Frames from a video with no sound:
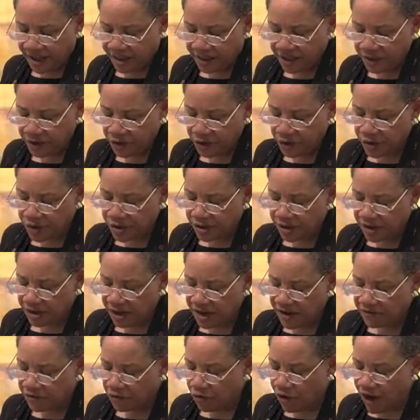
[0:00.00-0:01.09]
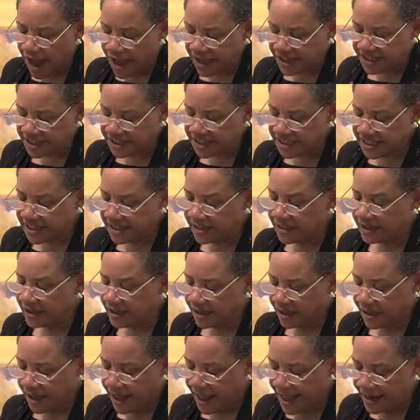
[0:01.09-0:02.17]
the daughter of Roxy
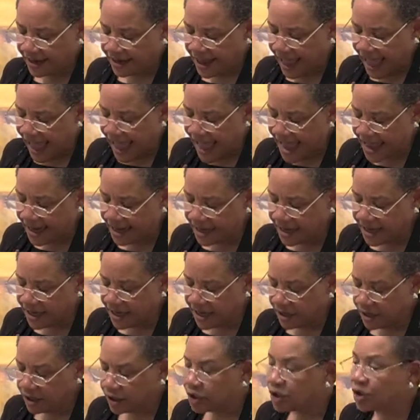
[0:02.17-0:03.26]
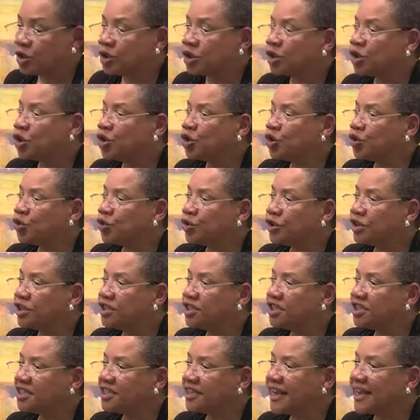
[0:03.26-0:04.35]
and Addie,
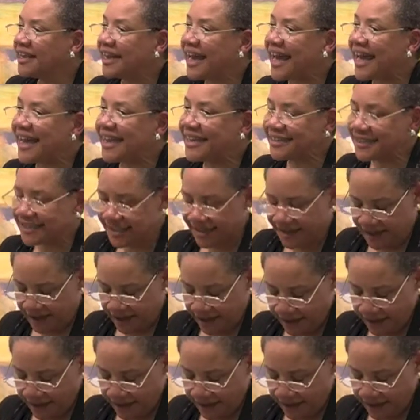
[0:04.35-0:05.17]
George and Isaac.